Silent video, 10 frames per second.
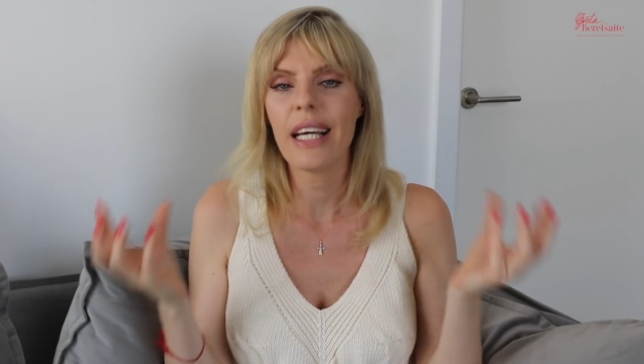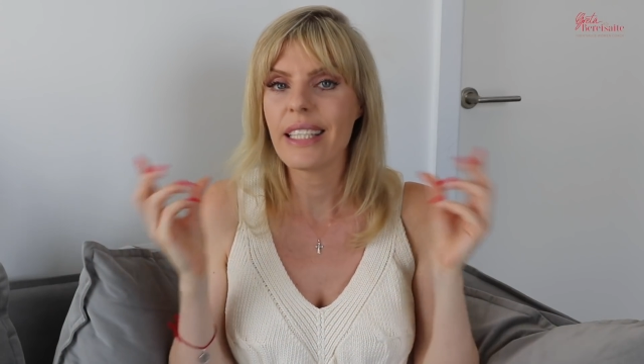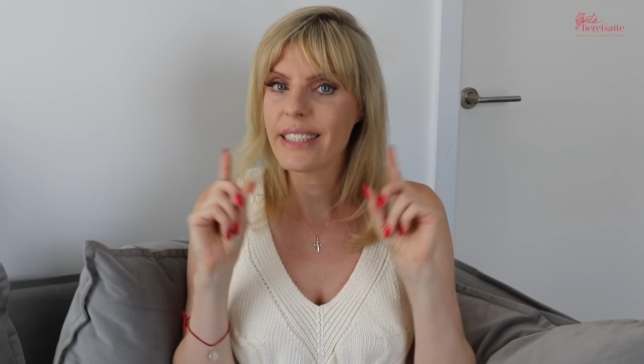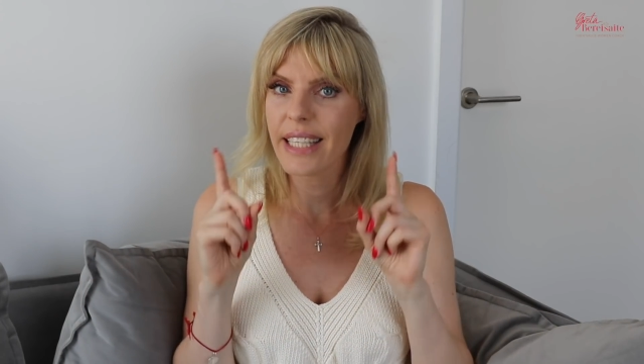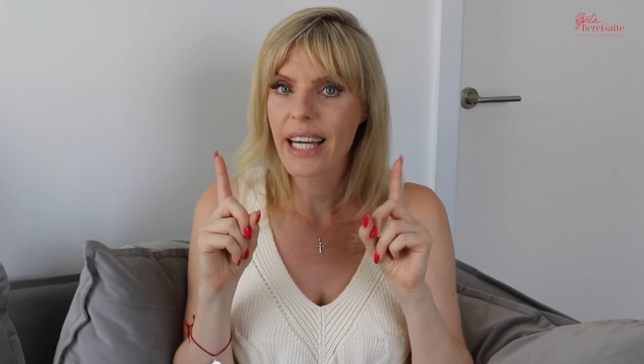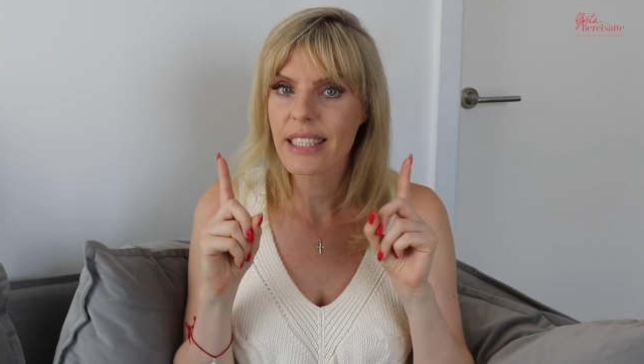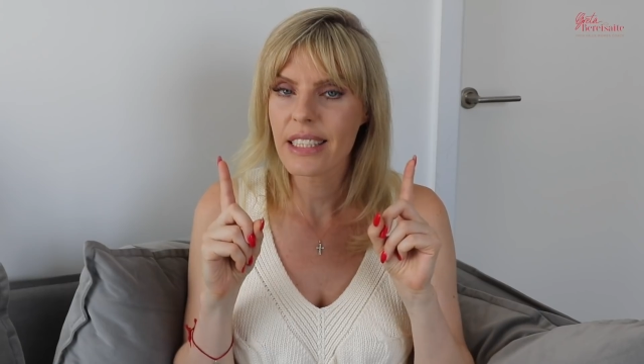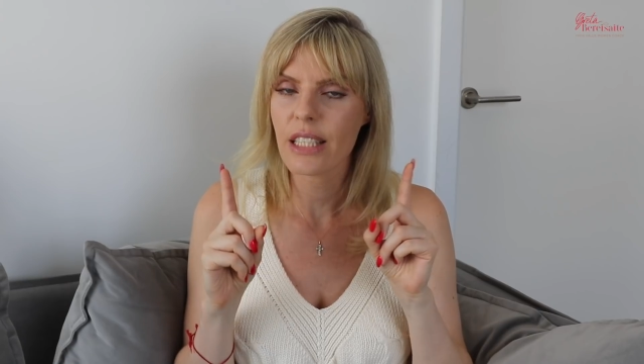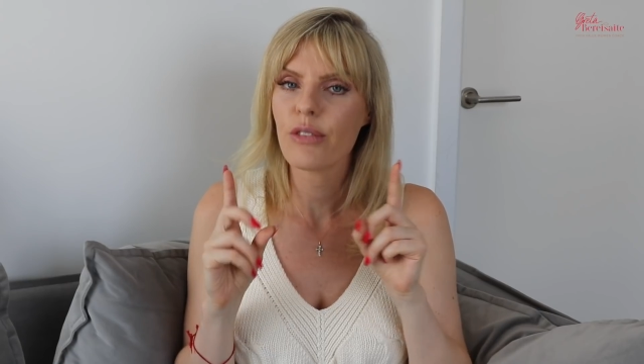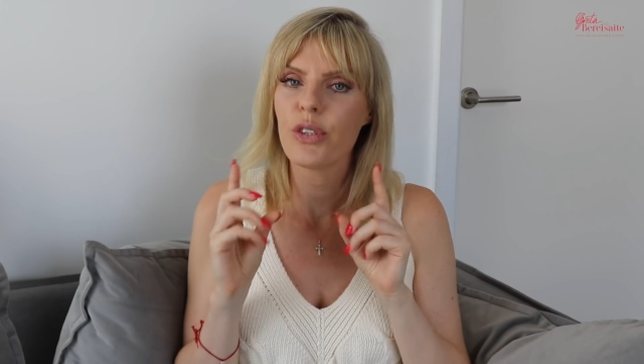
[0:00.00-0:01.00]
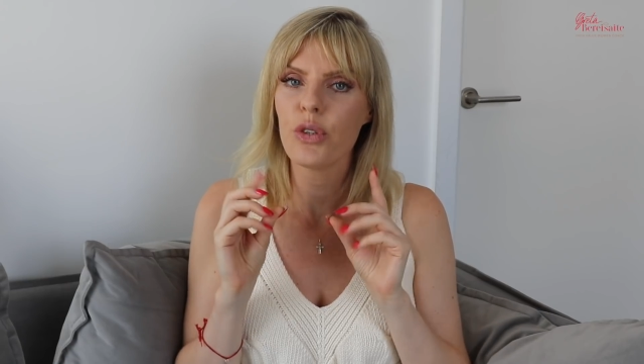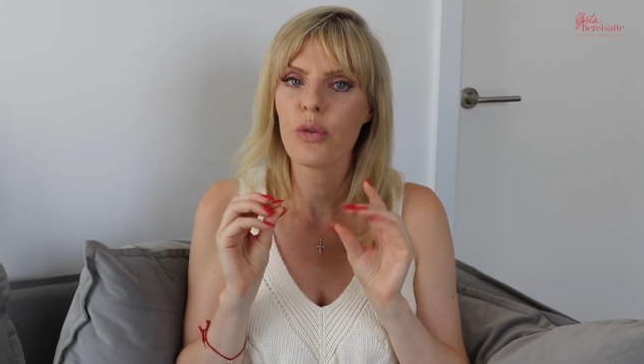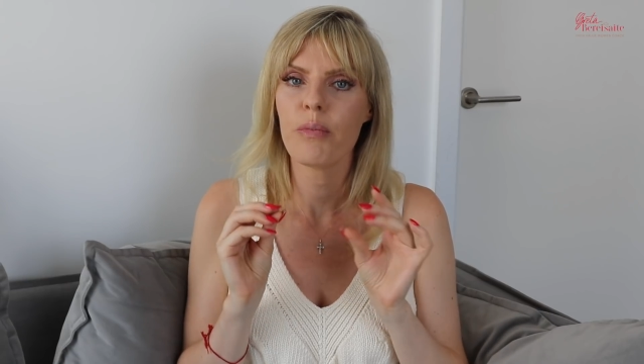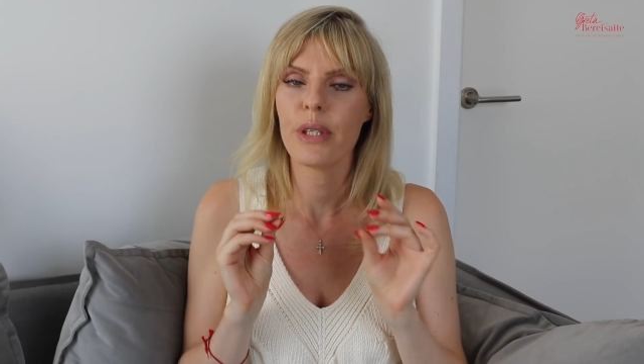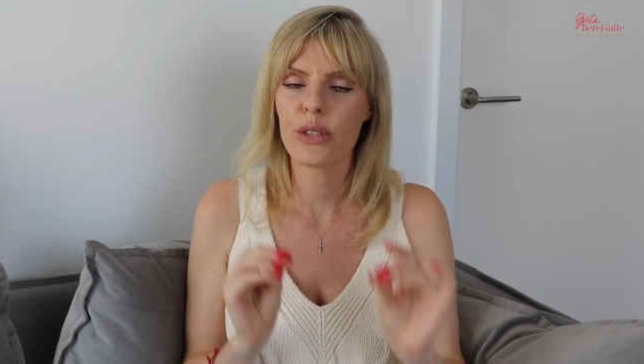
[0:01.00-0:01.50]
Yet, if
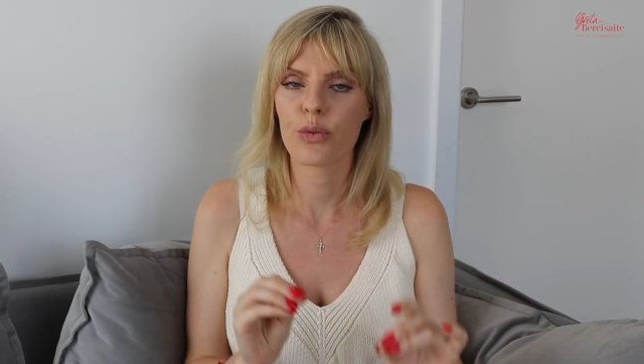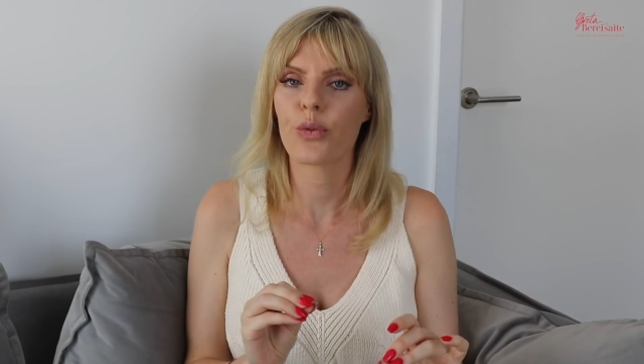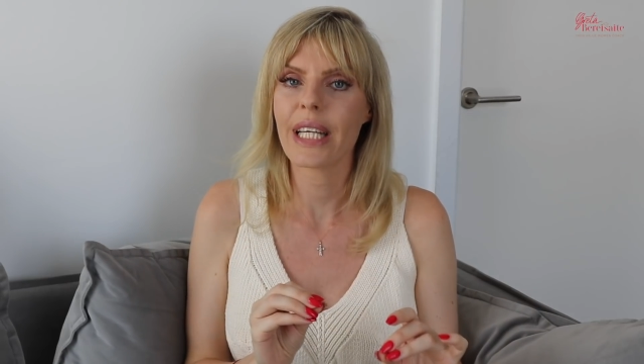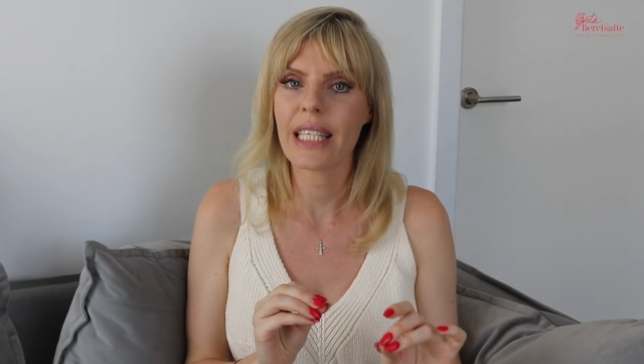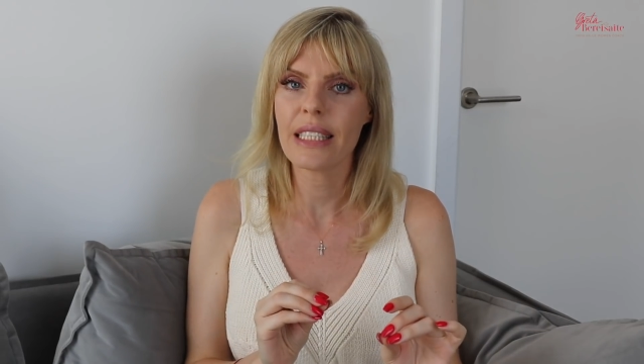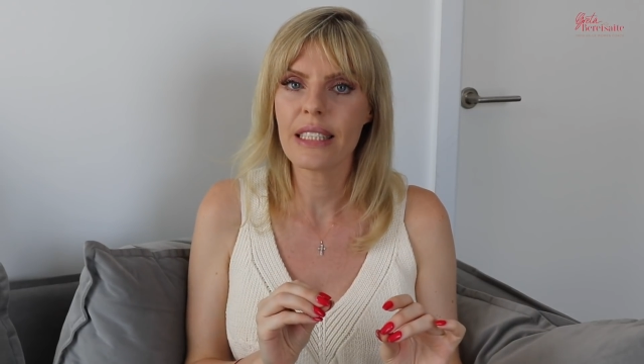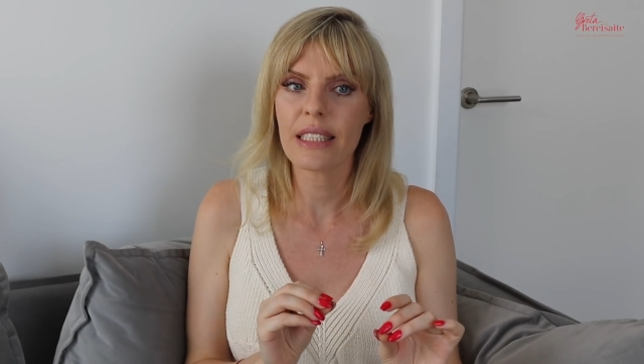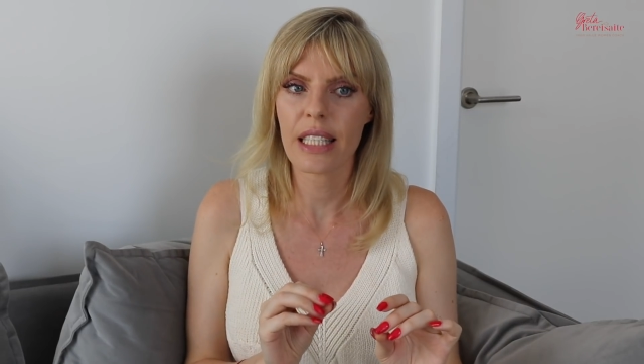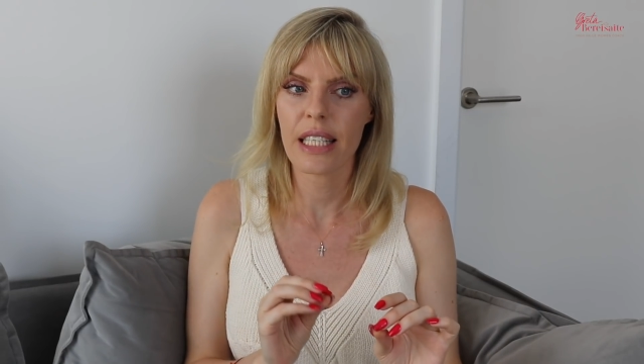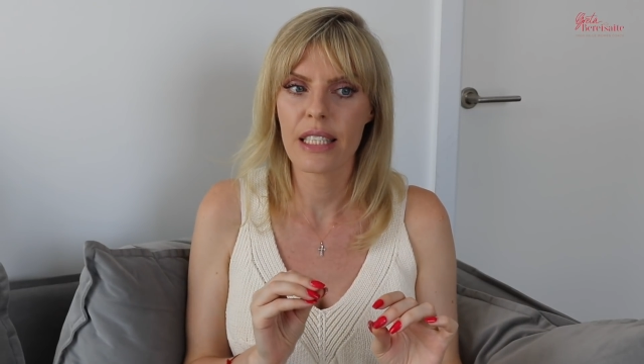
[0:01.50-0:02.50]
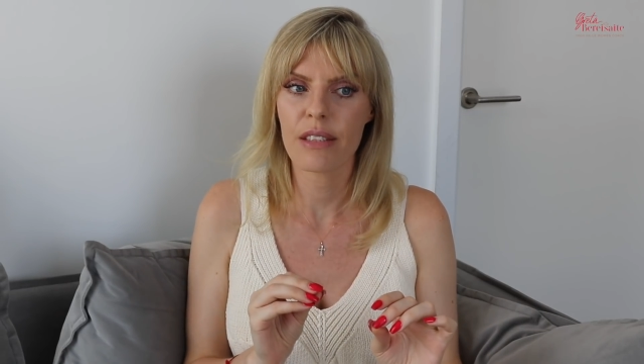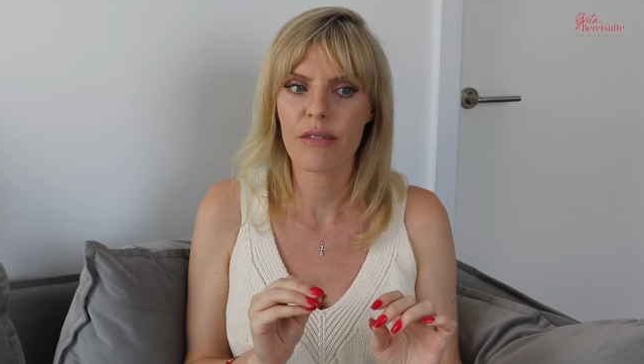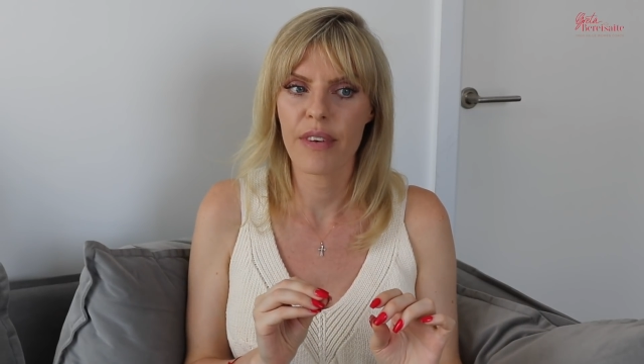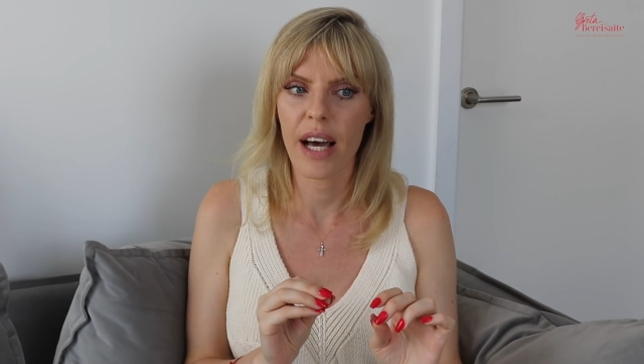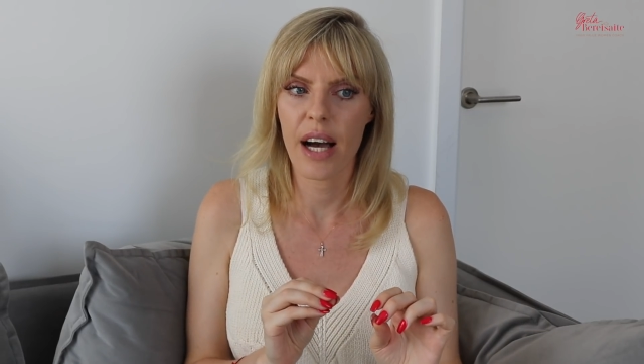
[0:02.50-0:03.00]
you've been raised in
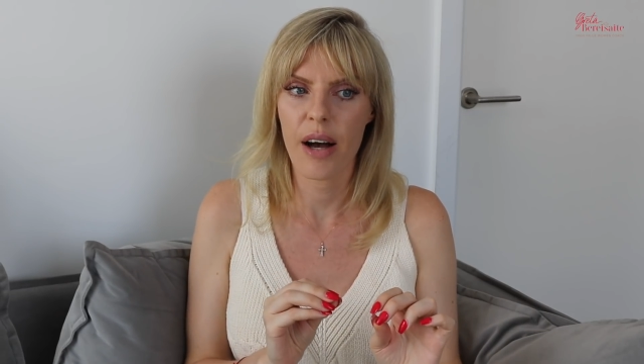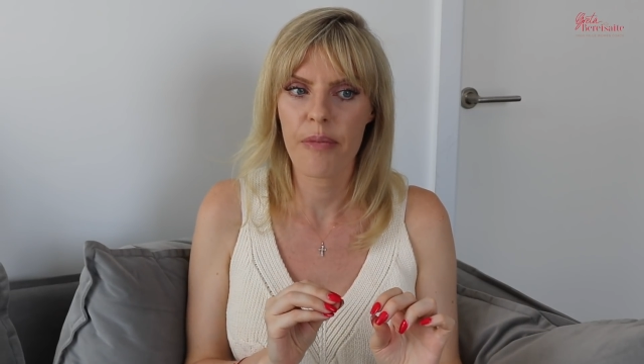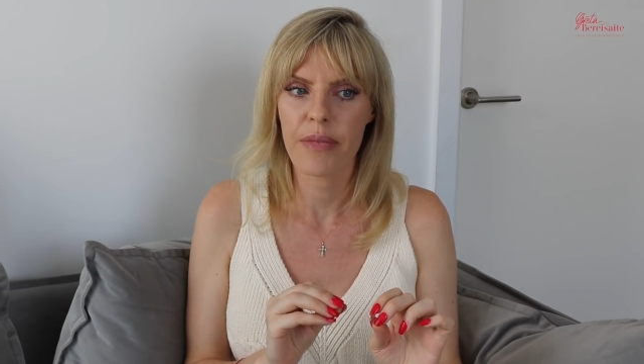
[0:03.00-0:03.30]
the